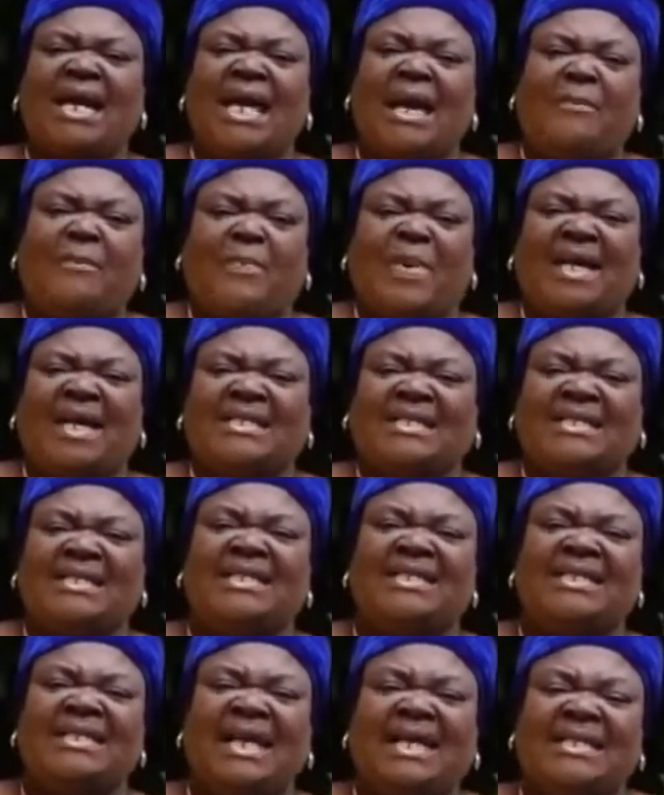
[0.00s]
a
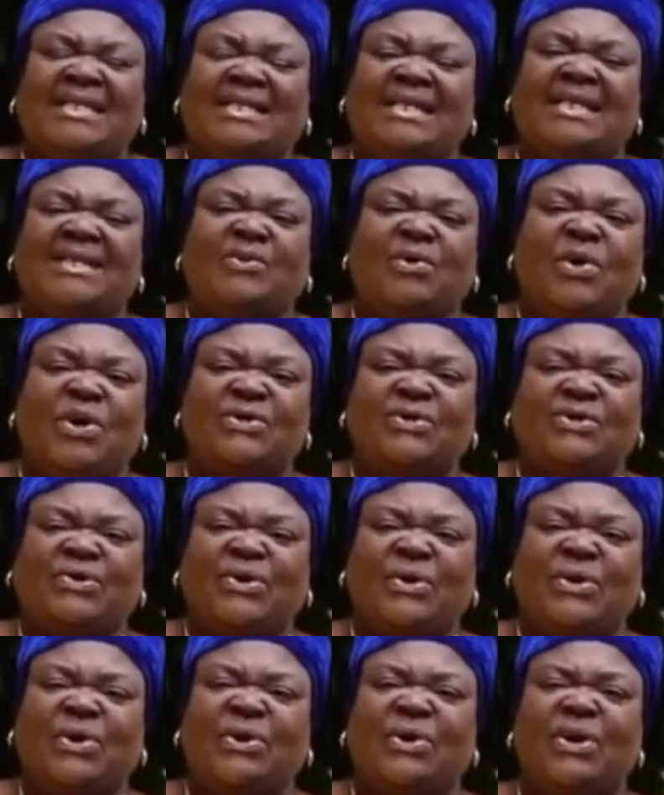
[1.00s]
person, yet he was
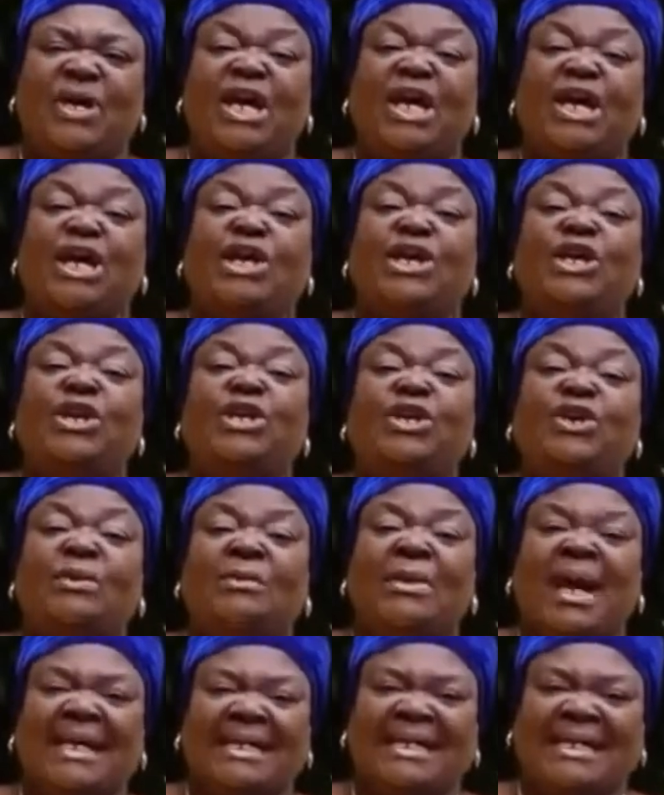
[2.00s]
so
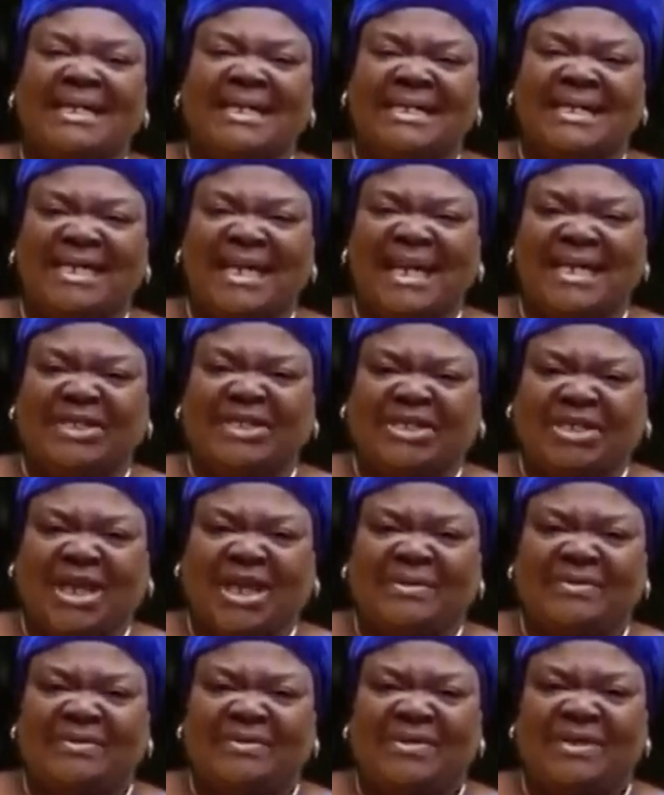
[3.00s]
human in nature.
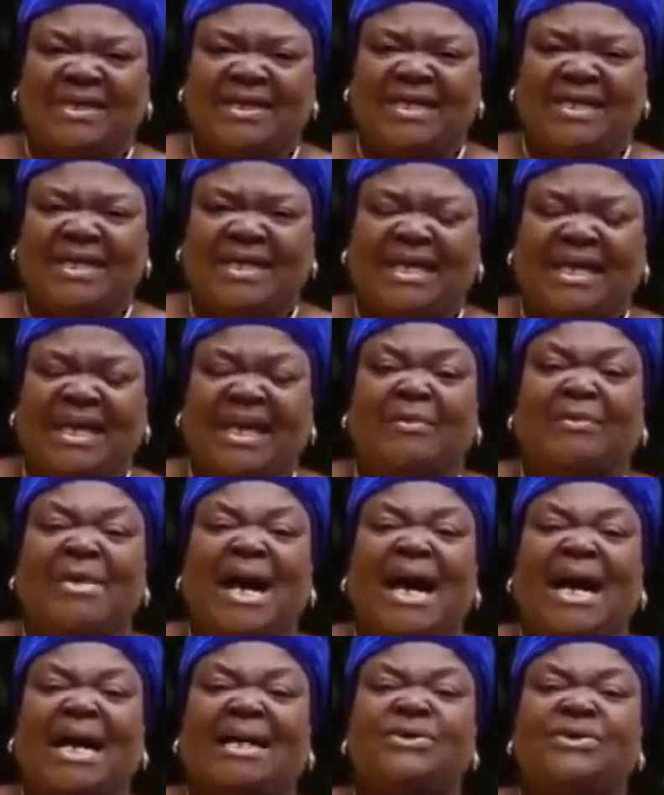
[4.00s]
A
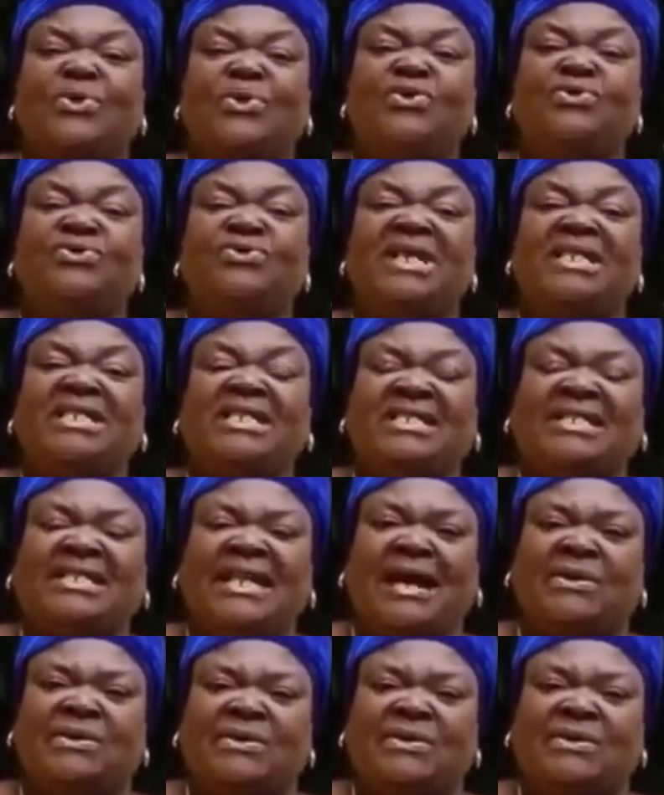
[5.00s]
man who reached out